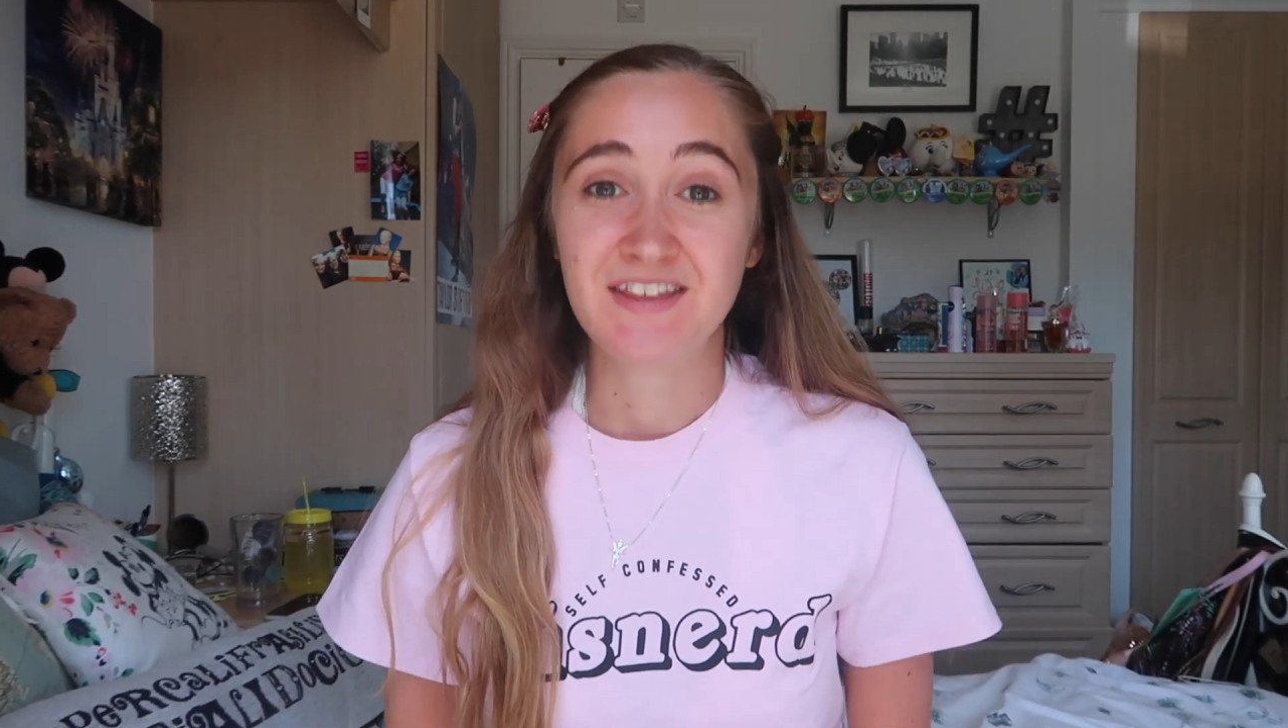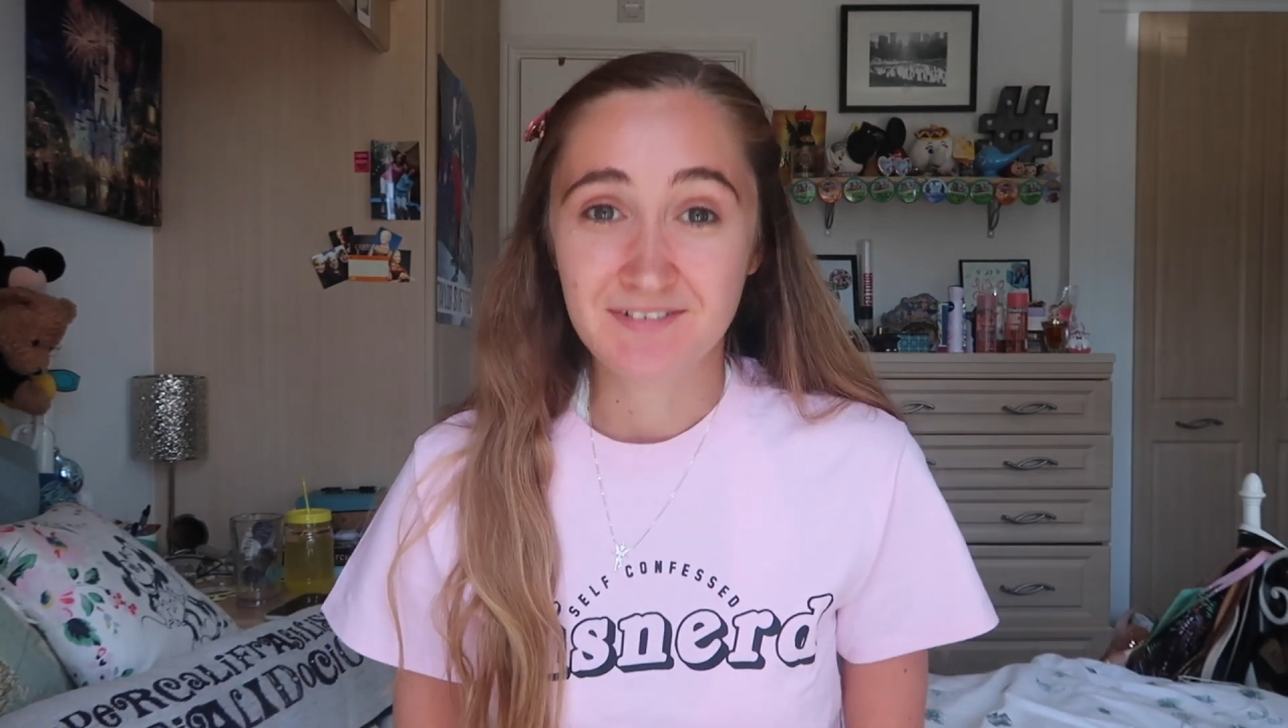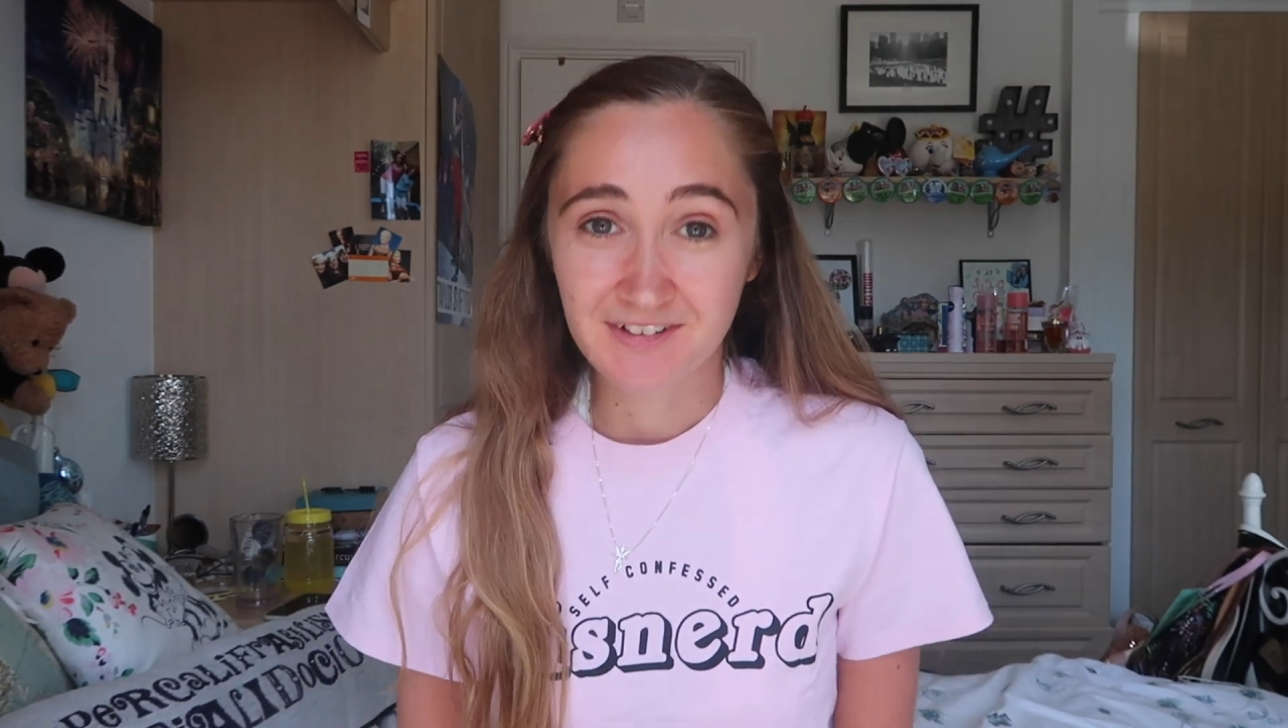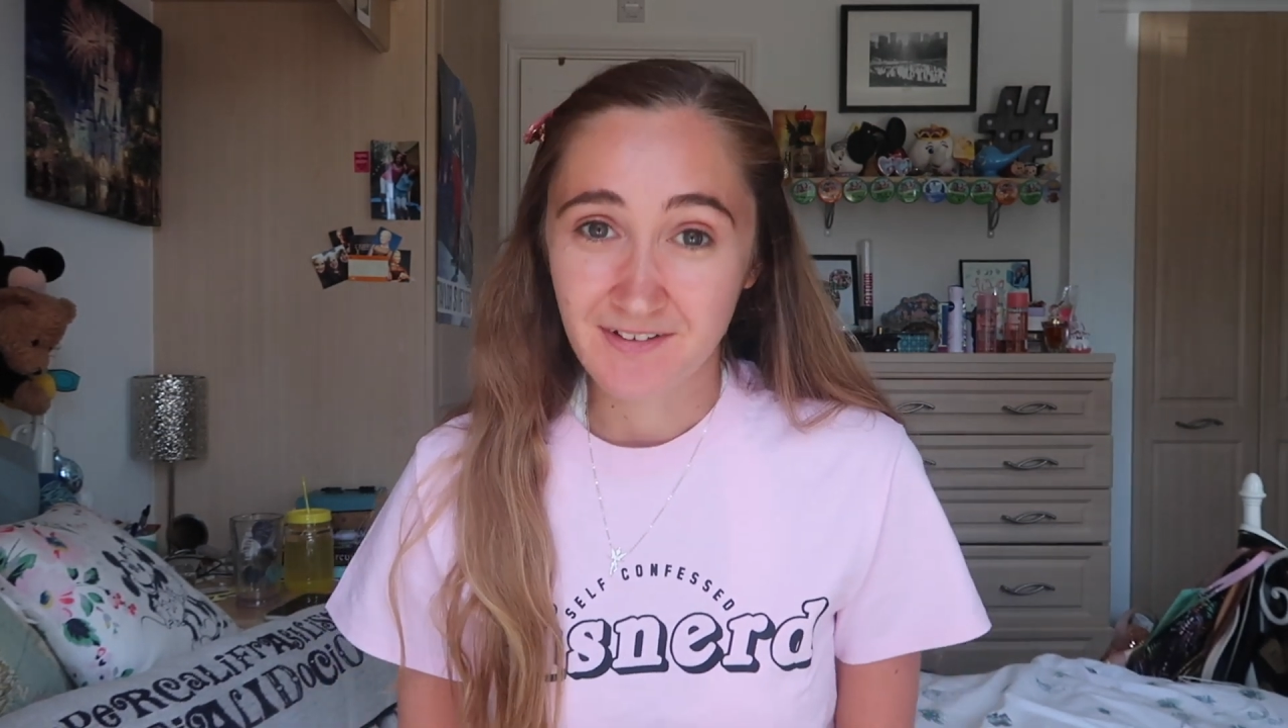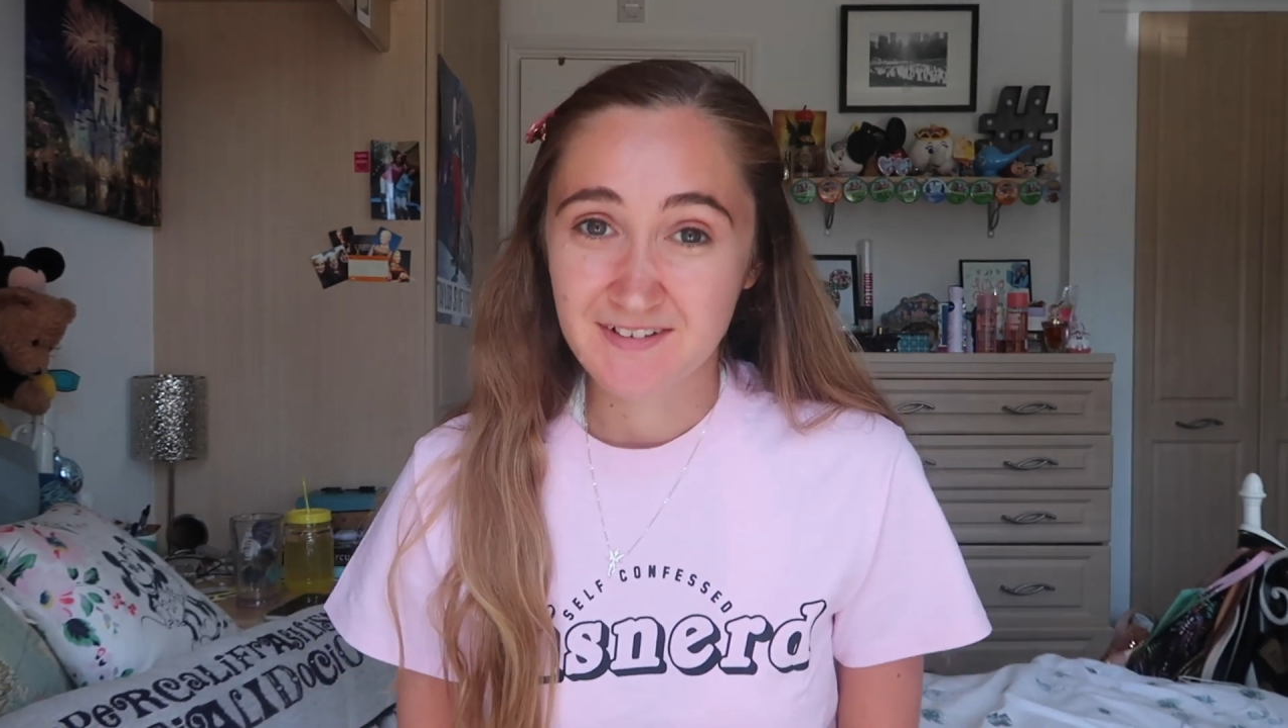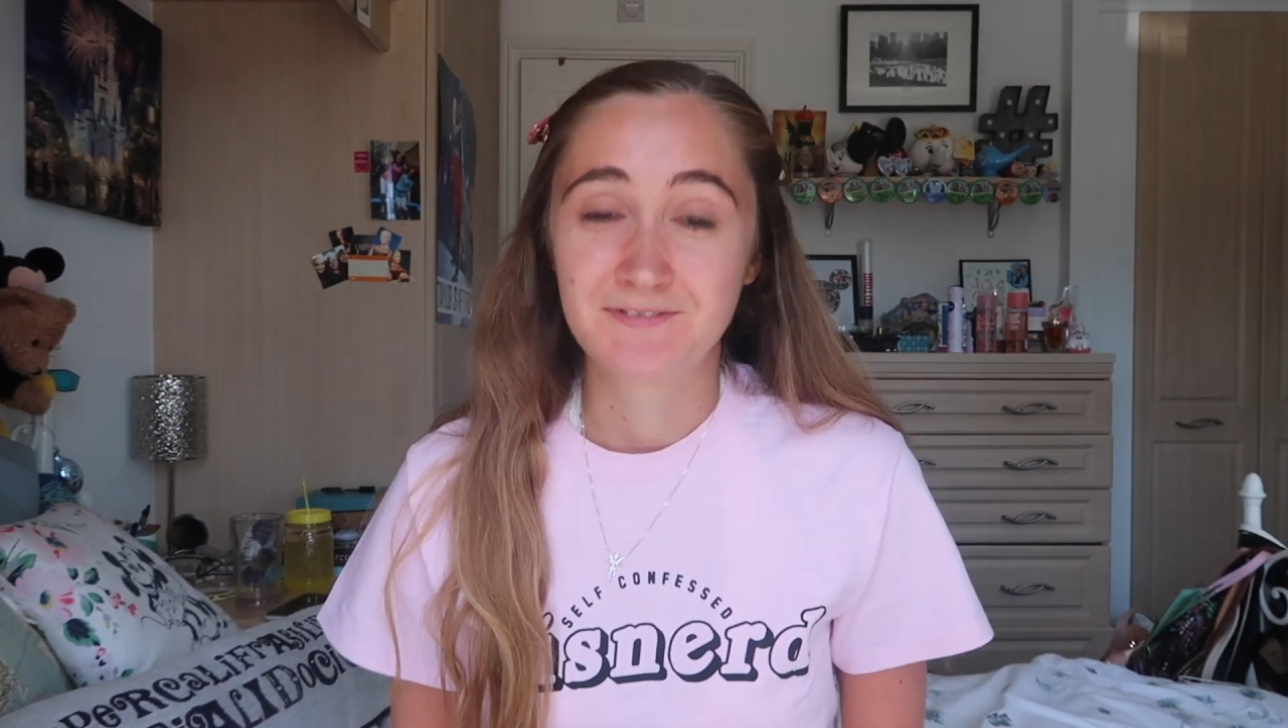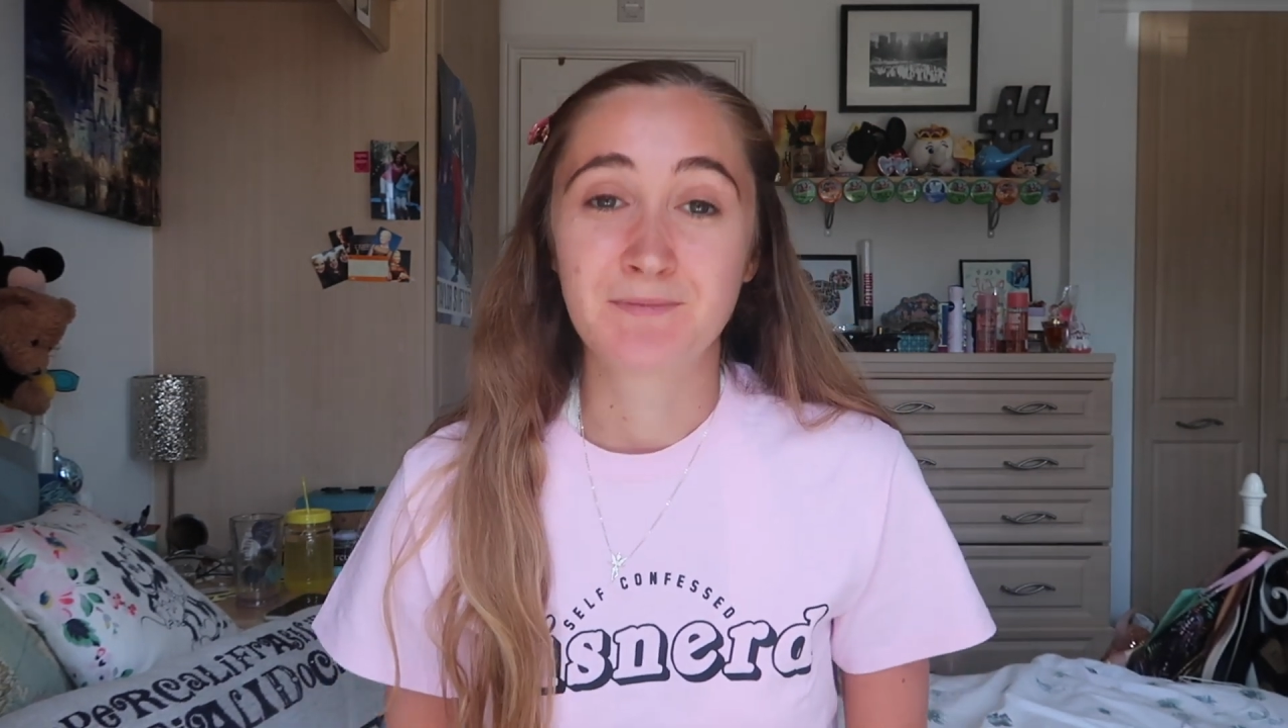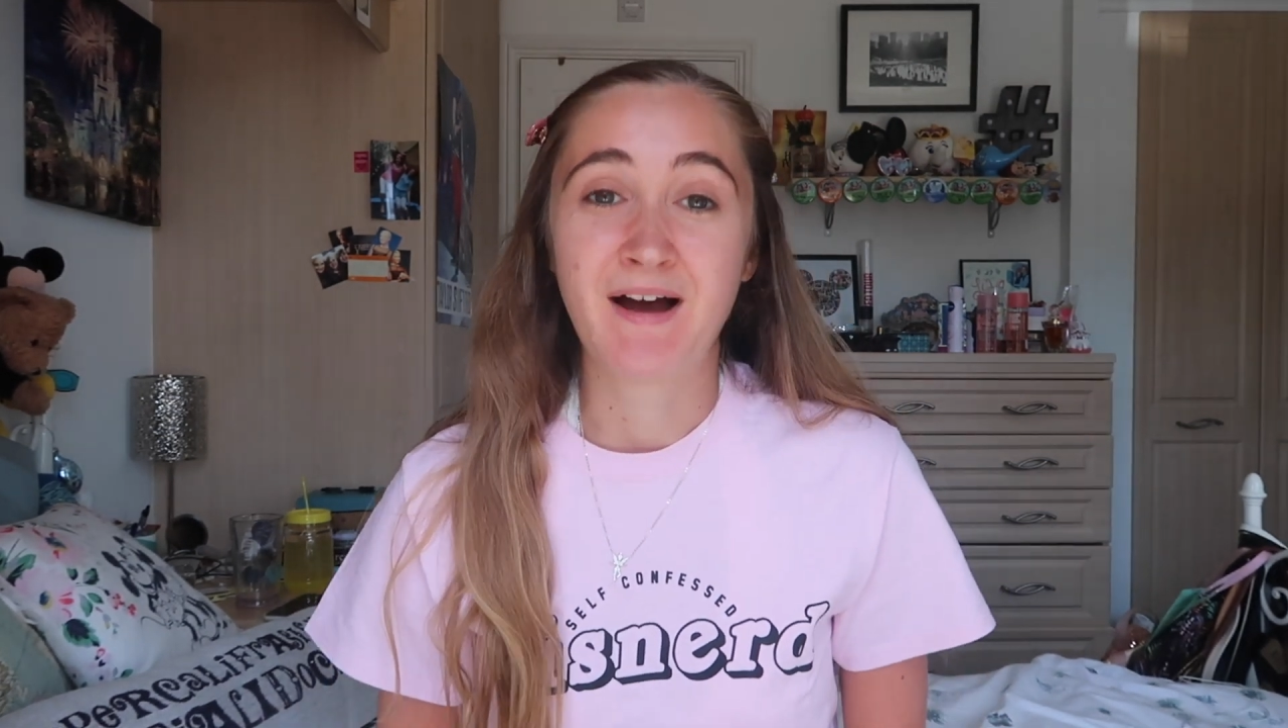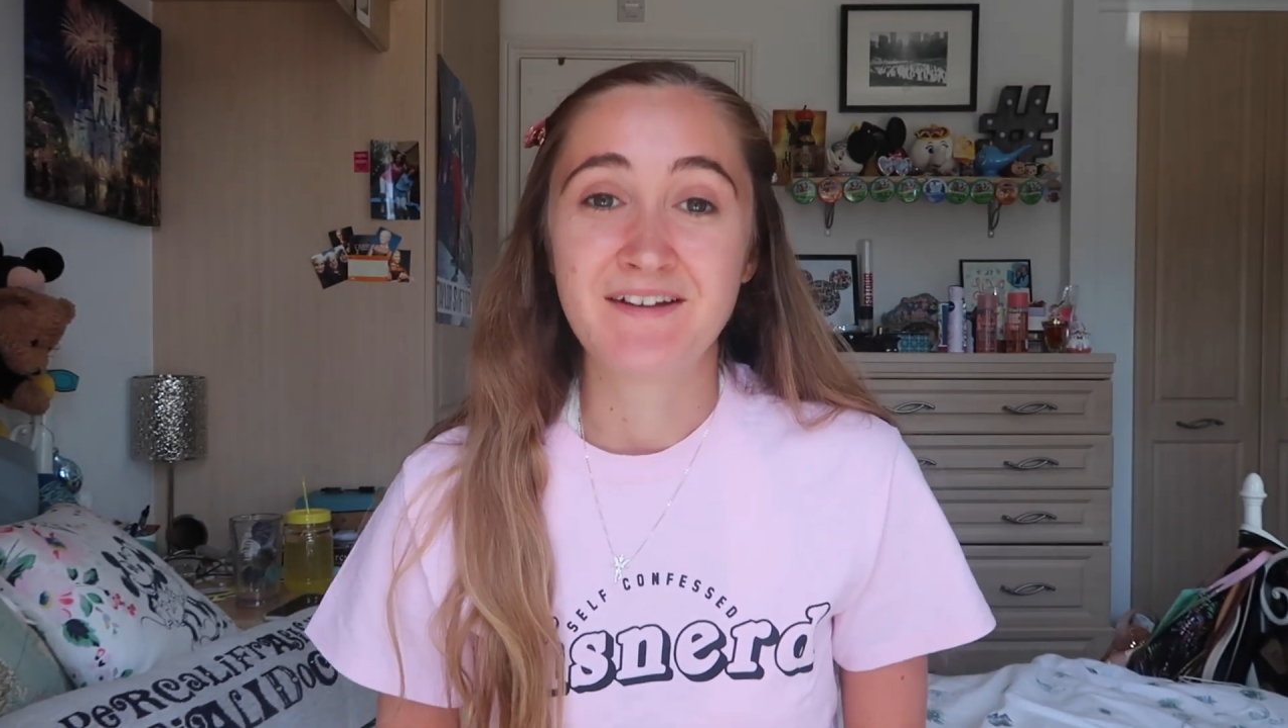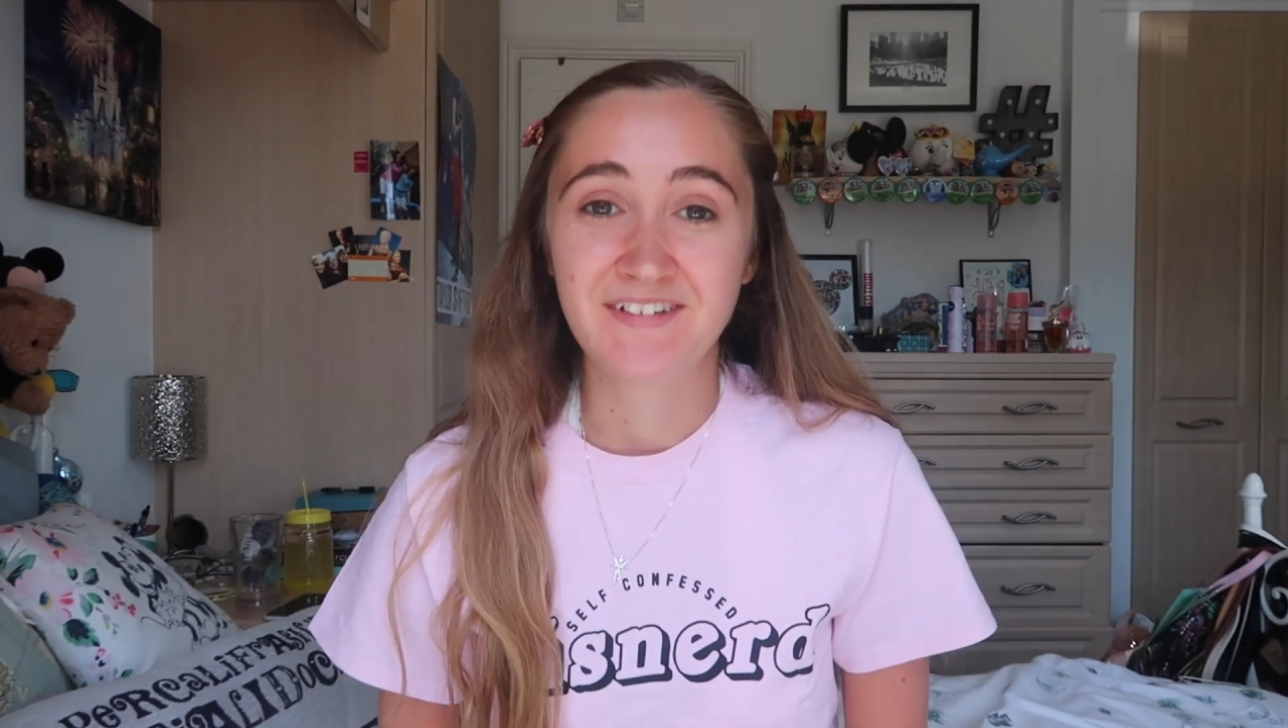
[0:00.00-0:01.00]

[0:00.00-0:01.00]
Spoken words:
the vlogs from my